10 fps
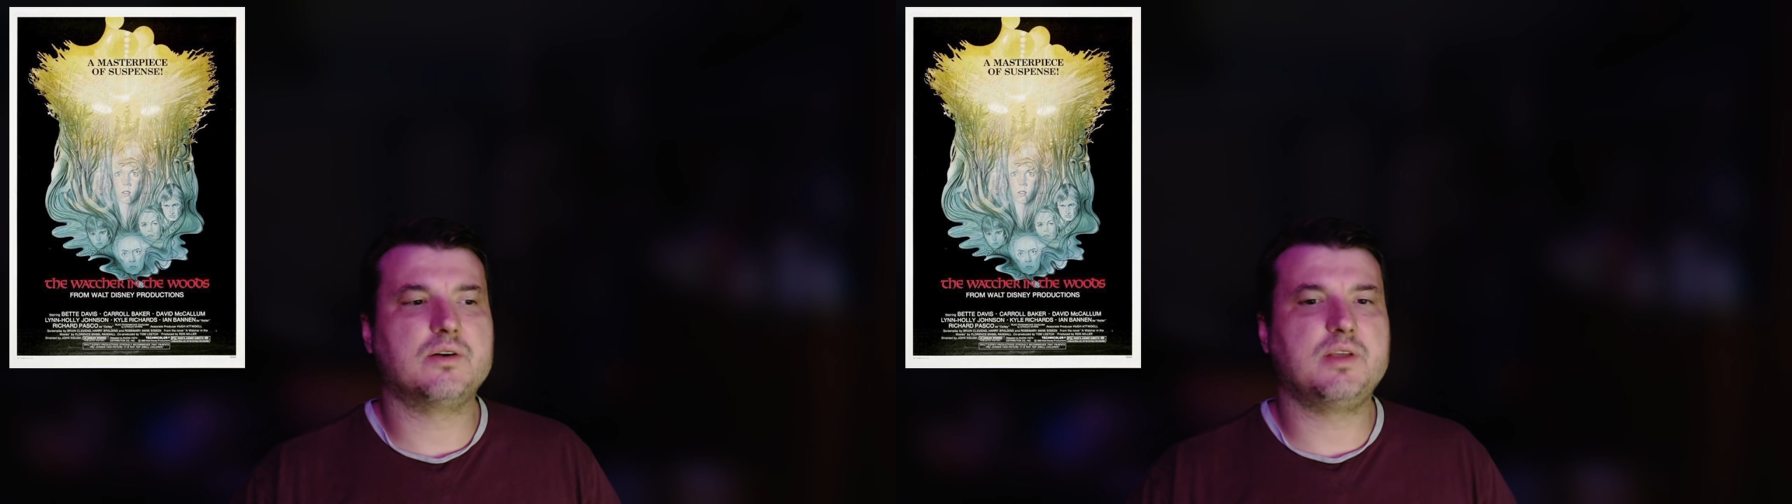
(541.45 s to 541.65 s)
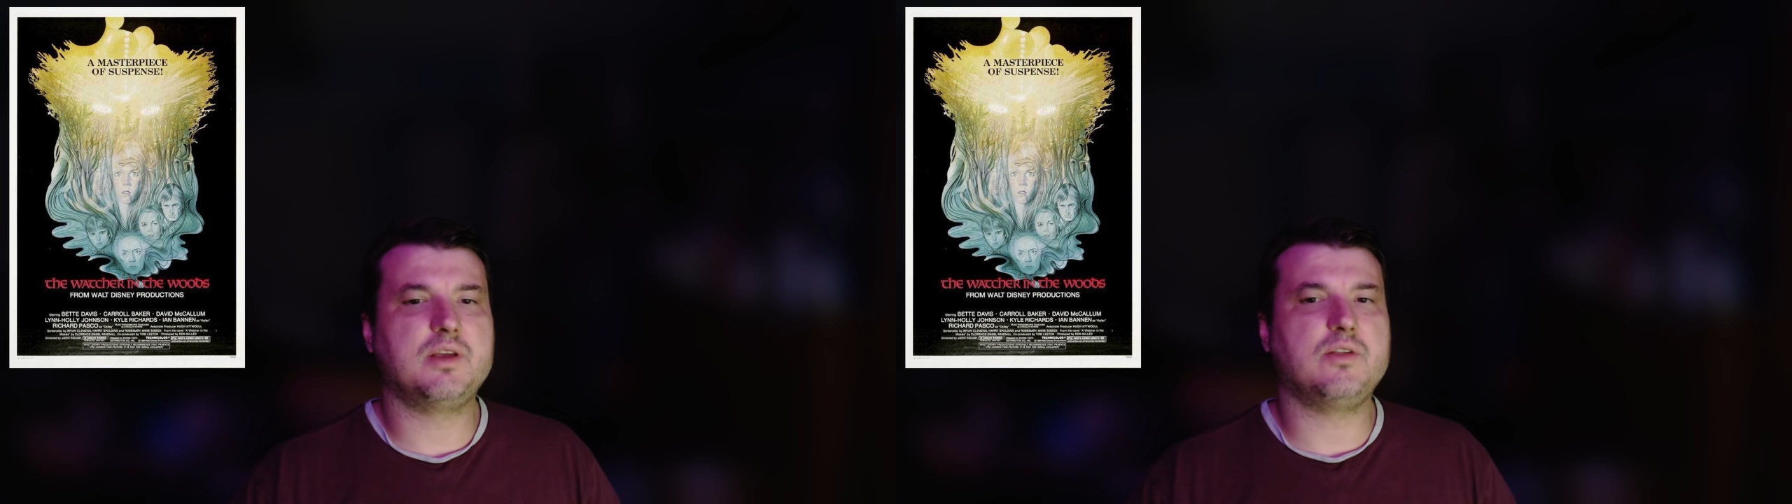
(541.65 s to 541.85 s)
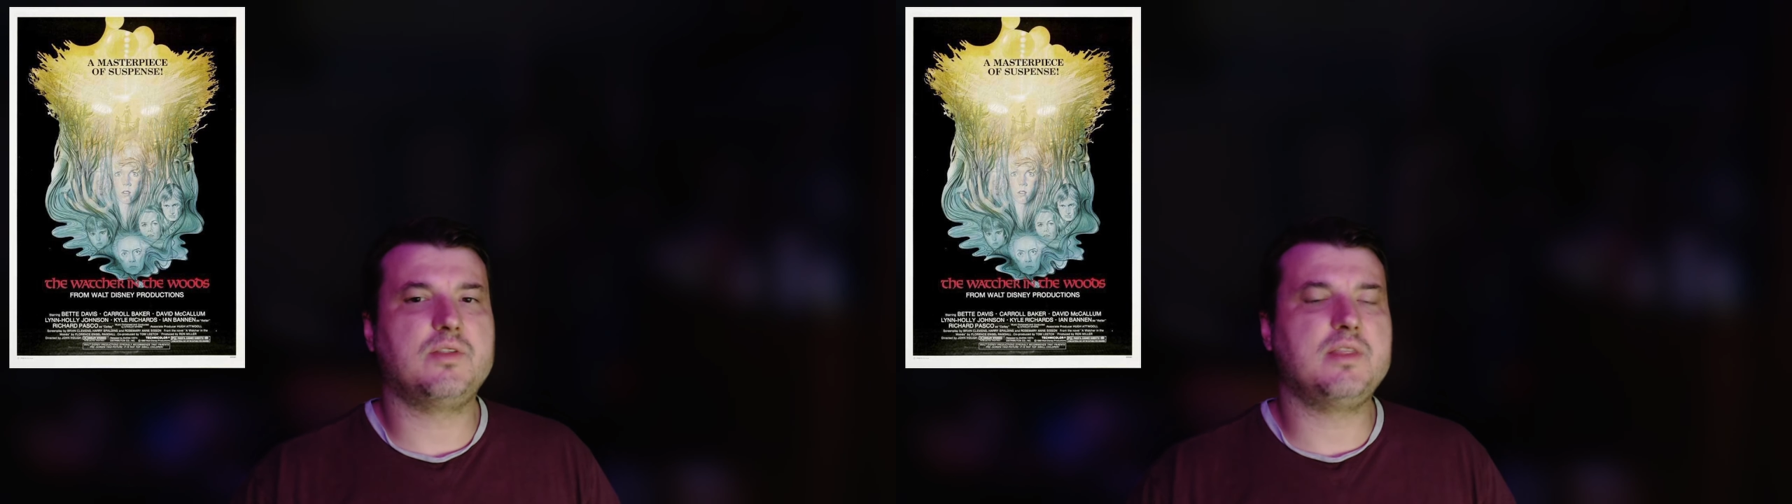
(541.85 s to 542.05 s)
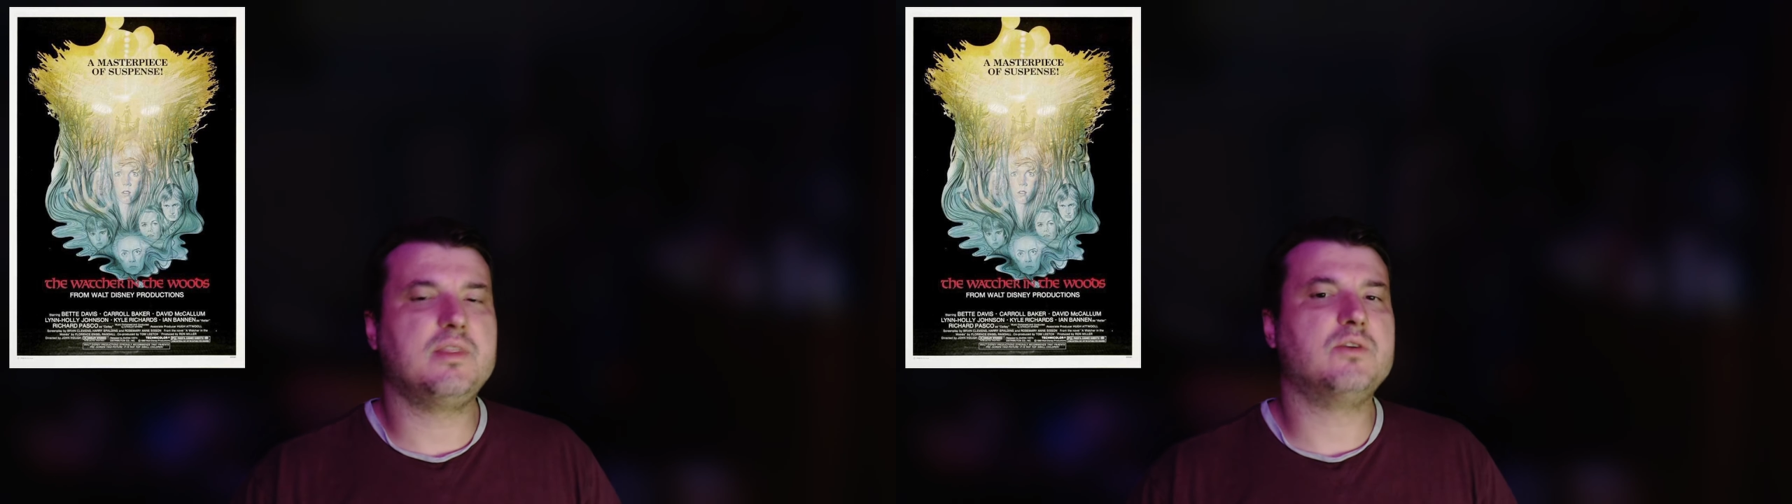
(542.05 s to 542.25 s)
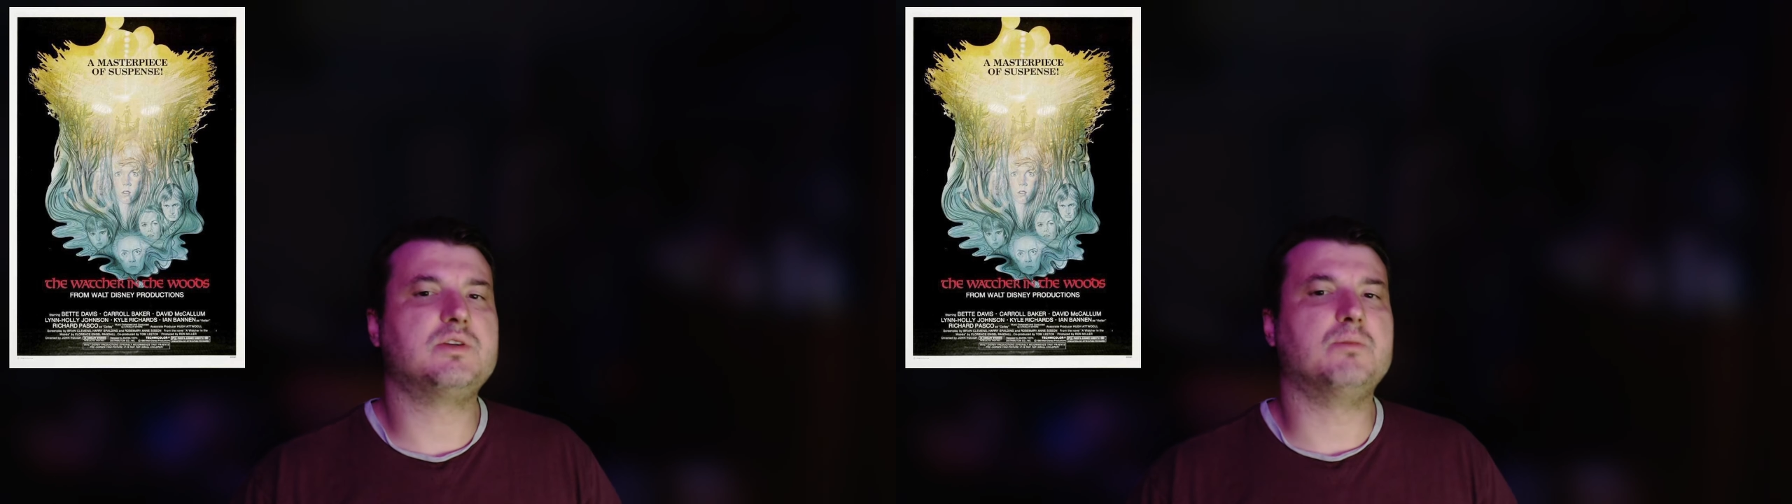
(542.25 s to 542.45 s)
Then
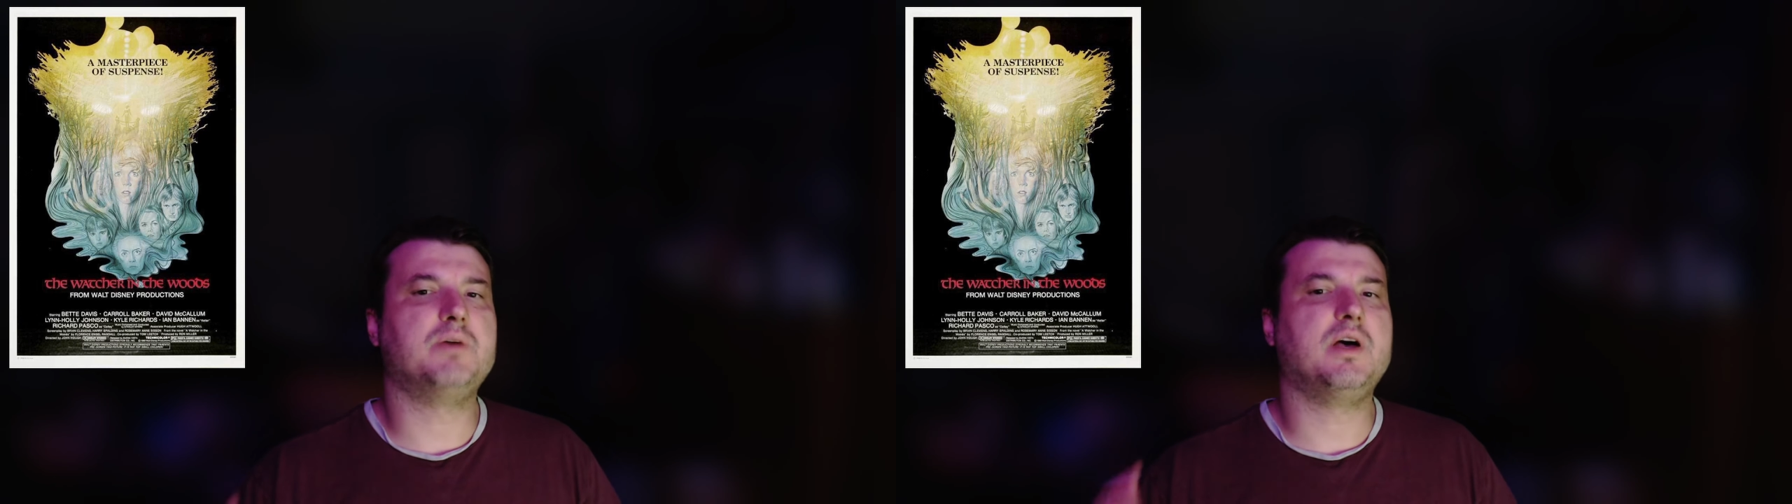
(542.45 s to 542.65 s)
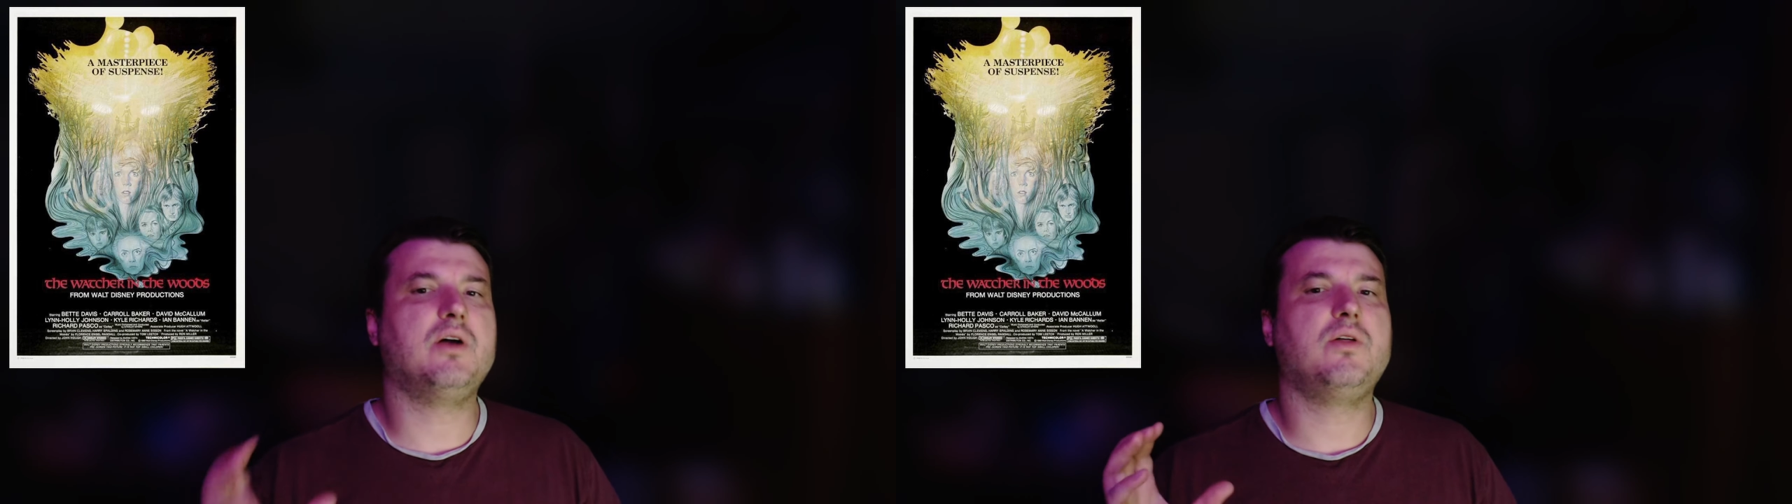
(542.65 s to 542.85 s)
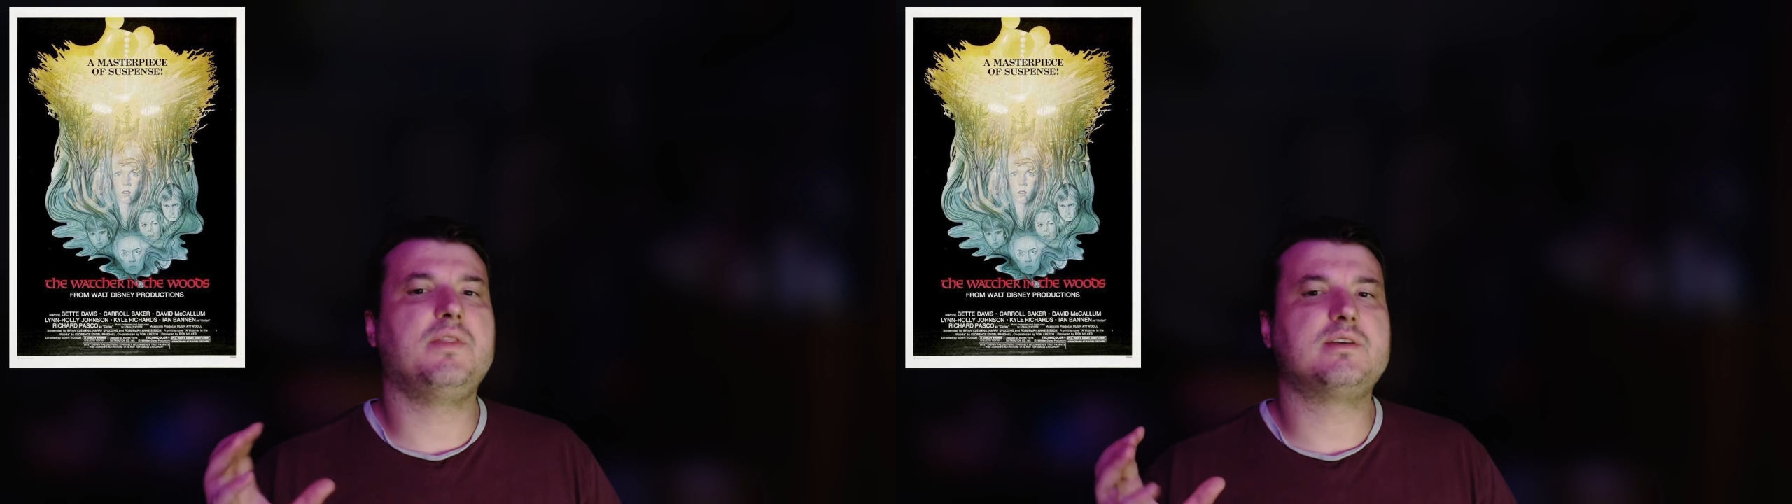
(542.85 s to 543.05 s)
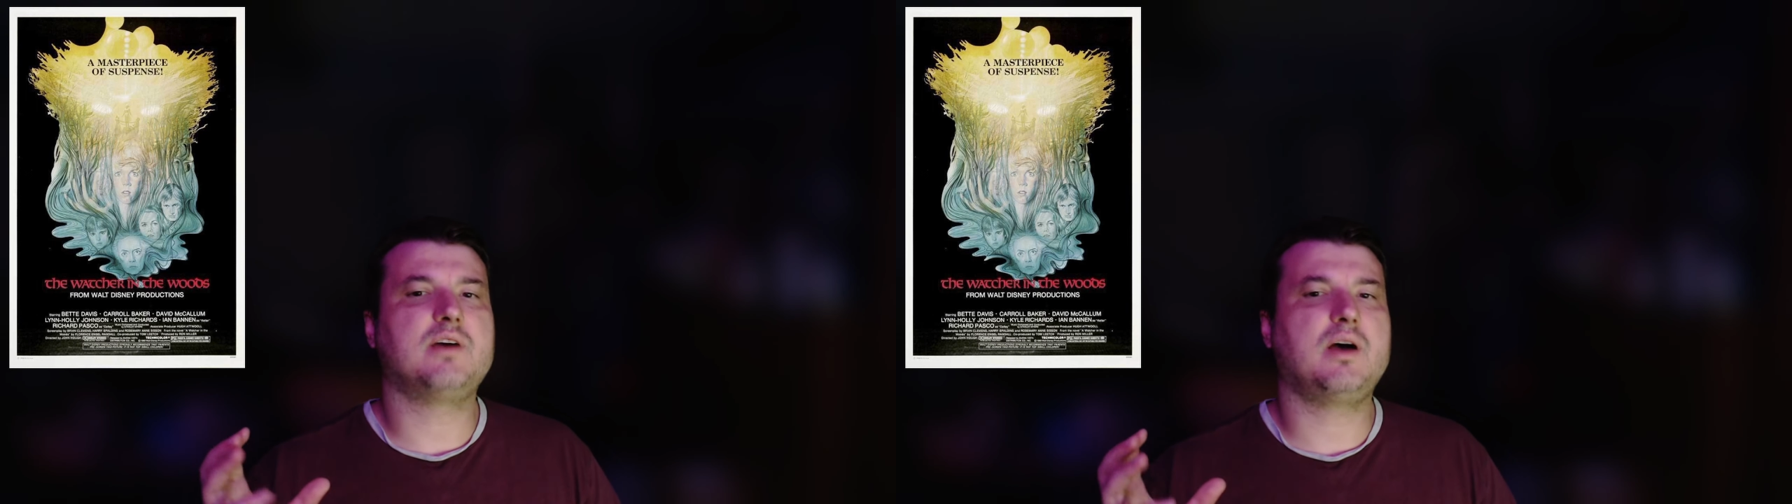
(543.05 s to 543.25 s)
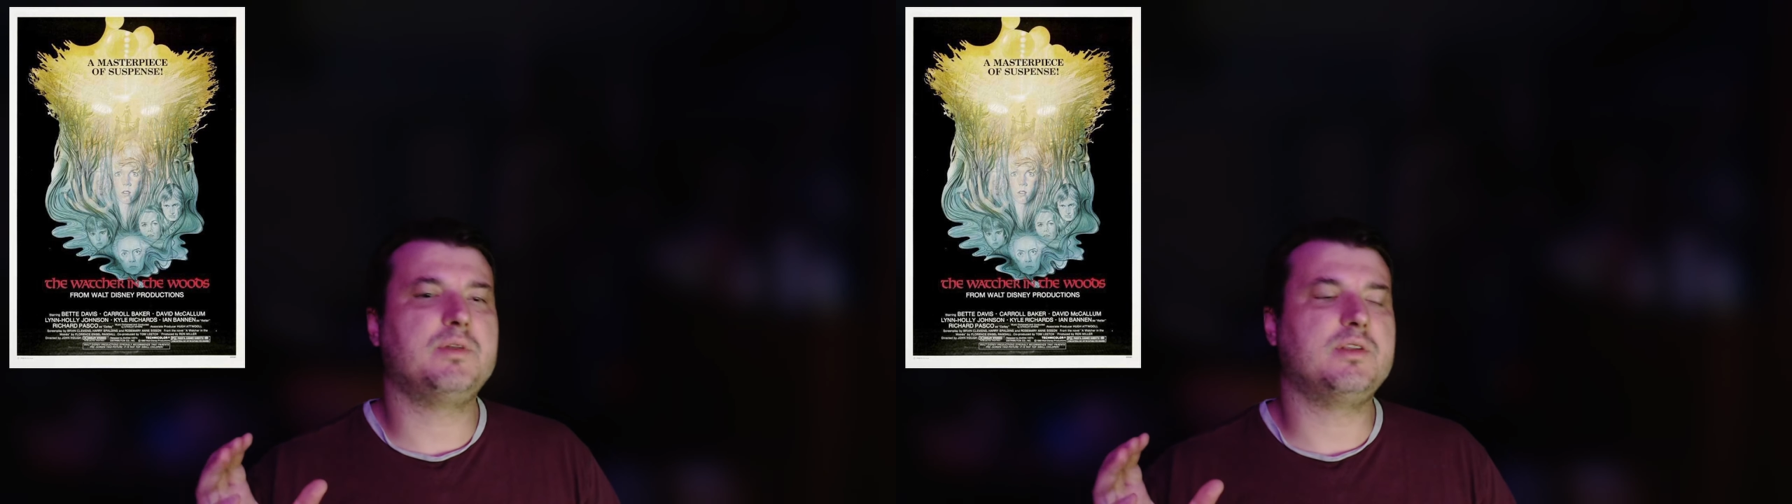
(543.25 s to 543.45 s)
there's a bell on the
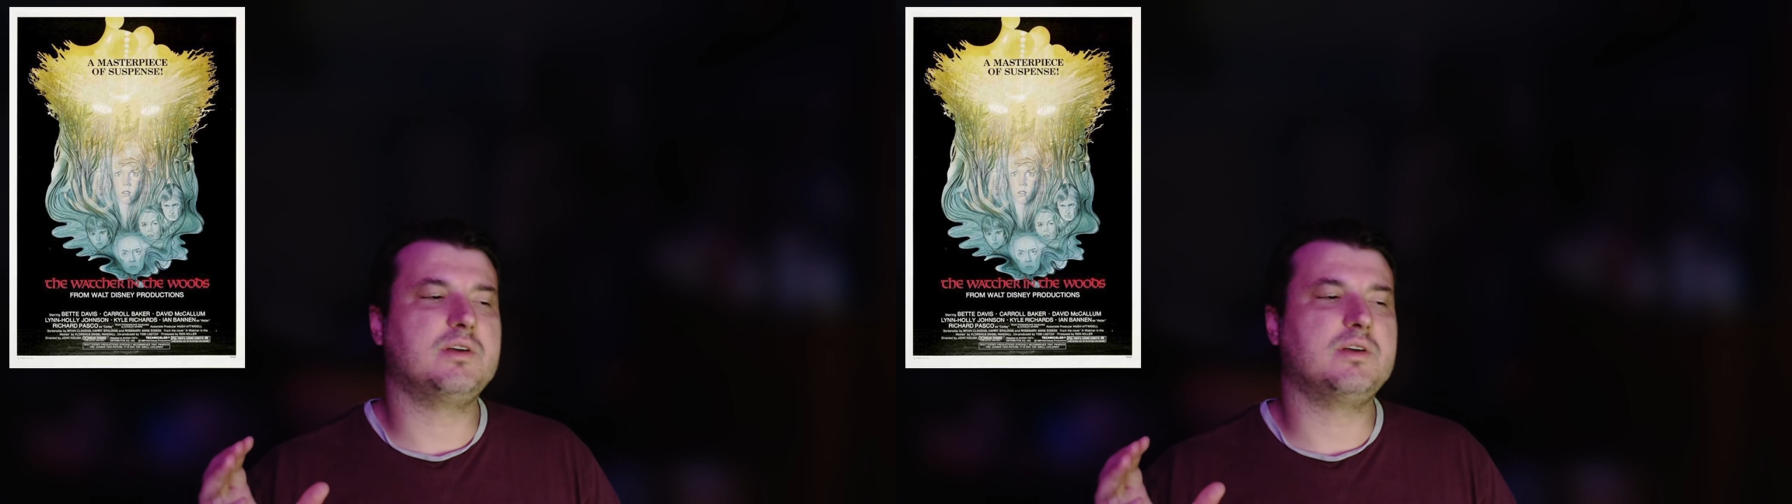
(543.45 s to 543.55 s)
top of the